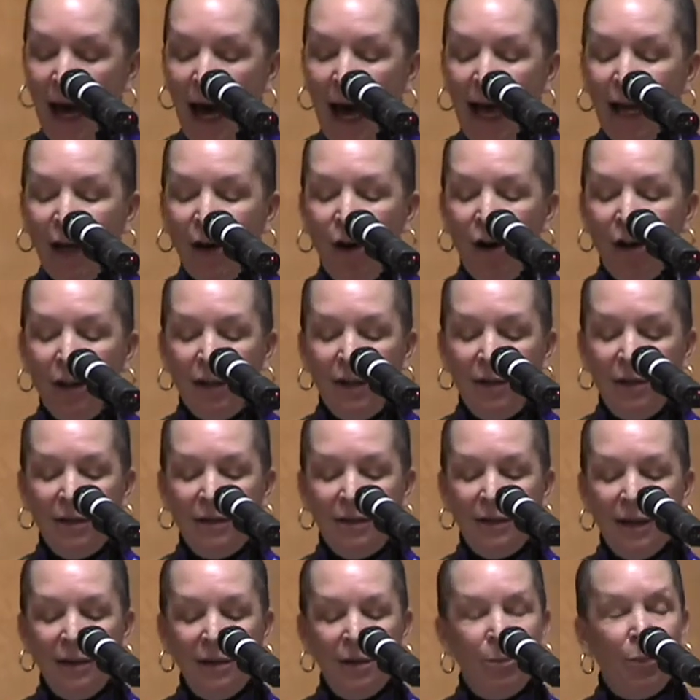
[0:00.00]
I call it a
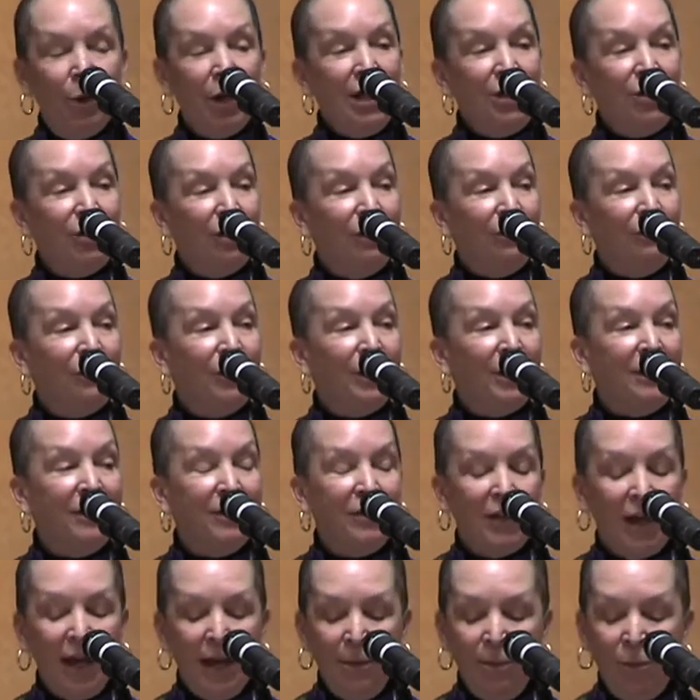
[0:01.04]
celebration for the
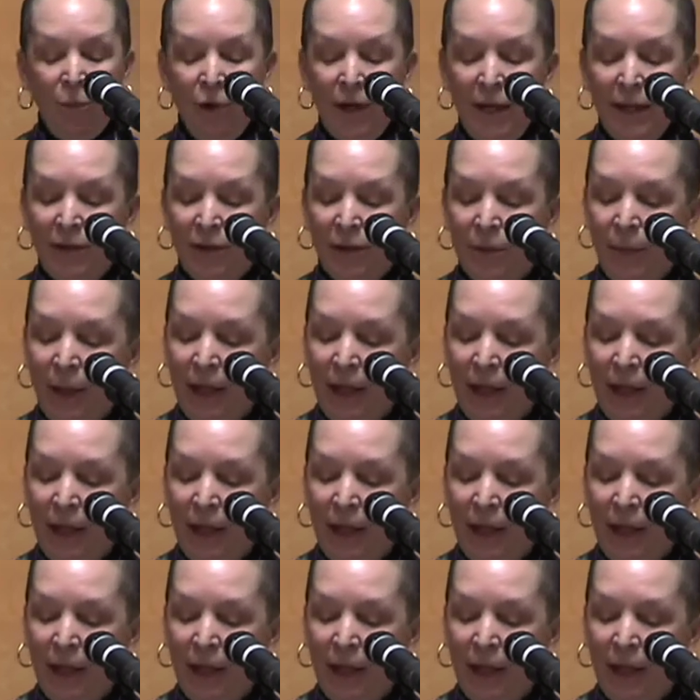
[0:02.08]
same reason,